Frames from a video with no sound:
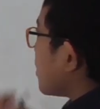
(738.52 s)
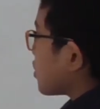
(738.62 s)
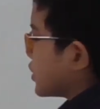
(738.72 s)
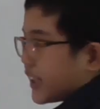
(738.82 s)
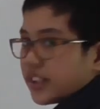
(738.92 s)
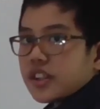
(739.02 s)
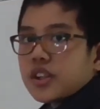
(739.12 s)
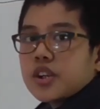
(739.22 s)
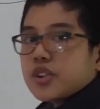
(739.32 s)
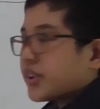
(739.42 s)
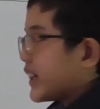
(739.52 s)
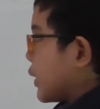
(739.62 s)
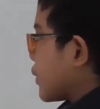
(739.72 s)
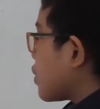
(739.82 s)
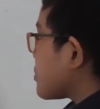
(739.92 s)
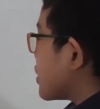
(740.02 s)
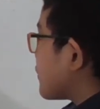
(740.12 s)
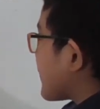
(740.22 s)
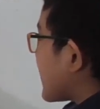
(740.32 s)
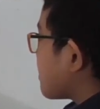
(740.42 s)
So then, to get our cosine
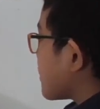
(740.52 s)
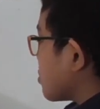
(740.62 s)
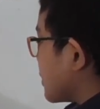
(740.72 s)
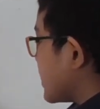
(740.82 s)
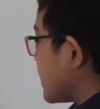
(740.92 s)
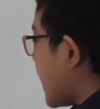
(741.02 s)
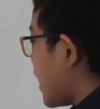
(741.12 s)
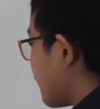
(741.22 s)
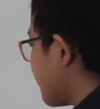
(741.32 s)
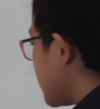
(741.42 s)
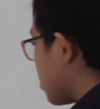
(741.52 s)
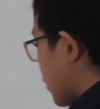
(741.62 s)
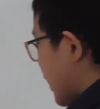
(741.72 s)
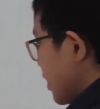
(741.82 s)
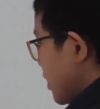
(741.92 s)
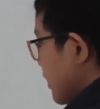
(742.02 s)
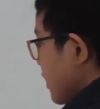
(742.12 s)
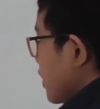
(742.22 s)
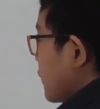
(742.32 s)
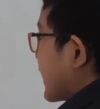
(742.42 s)
of A plus B out of this one,
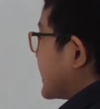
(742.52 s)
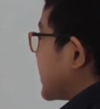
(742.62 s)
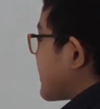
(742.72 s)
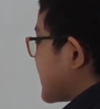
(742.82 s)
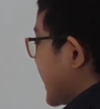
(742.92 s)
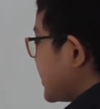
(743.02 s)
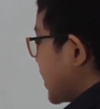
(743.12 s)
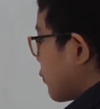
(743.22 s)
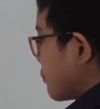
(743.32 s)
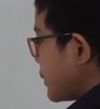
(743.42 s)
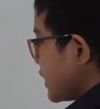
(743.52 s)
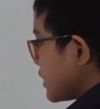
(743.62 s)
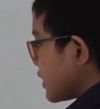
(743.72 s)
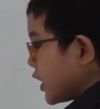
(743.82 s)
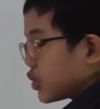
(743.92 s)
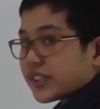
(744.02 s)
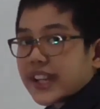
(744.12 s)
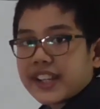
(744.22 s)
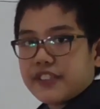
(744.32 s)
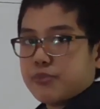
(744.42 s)
we can just change our B into
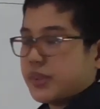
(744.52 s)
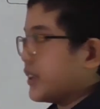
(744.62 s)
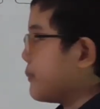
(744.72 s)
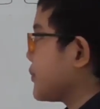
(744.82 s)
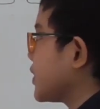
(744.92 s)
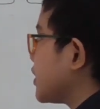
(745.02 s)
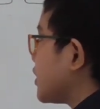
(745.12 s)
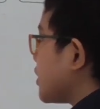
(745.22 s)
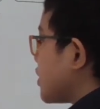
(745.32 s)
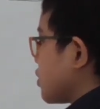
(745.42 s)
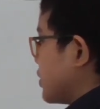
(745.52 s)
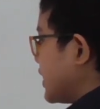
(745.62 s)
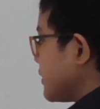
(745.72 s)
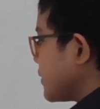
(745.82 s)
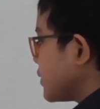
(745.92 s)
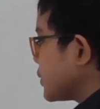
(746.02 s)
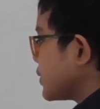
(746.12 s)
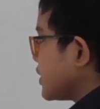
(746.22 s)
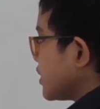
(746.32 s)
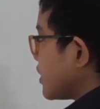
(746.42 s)
negative B. So then,
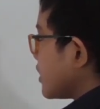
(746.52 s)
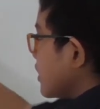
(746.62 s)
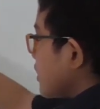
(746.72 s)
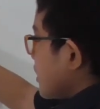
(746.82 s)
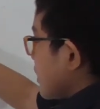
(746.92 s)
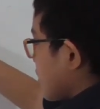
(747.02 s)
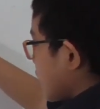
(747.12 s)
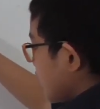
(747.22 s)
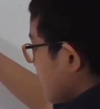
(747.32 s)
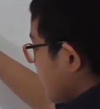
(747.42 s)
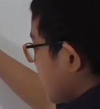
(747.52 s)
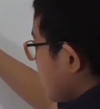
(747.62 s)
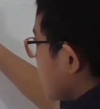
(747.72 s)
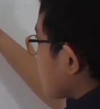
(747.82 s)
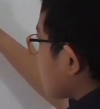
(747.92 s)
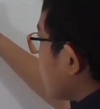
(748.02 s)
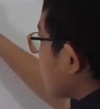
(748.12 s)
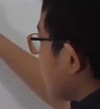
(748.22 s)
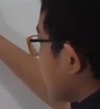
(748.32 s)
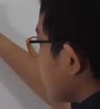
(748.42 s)
it's going to be
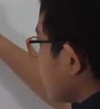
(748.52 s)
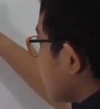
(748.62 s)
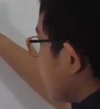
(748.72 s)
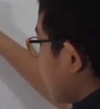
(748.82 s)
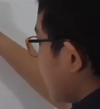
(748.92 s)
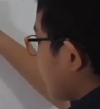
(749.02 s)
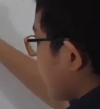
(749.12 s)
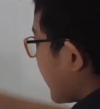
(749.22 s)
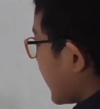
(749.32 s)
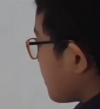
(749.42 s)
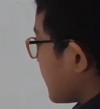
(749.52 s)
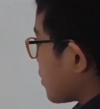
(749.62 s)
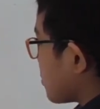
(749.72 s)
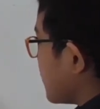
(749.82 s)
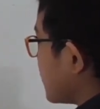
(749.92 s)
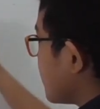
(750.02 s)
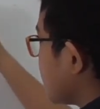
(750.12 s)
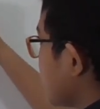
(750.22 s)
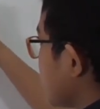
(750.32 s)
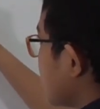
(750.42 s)
cosine of A minus B.
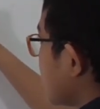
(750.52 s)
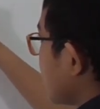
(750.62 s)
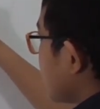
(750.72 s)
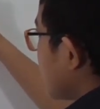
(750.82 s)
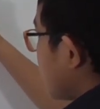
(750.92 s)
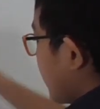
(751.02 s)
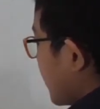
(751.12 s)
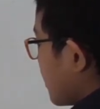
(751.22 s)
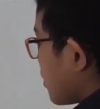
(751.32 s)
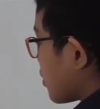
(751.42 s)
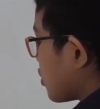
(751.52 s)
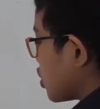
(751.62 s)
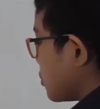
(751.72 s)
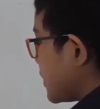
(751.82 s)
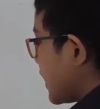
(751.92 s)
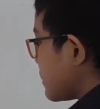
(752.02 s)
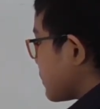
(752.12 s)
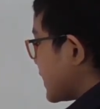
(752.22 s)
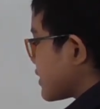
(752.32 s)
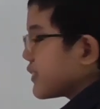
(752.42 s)
So it's going to be A
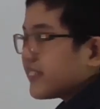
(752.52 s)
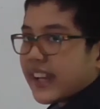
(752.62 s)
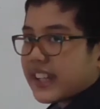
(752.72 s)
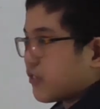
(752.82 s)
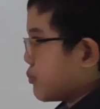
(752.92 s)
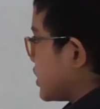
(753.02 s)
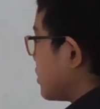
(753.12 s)
minus negative B.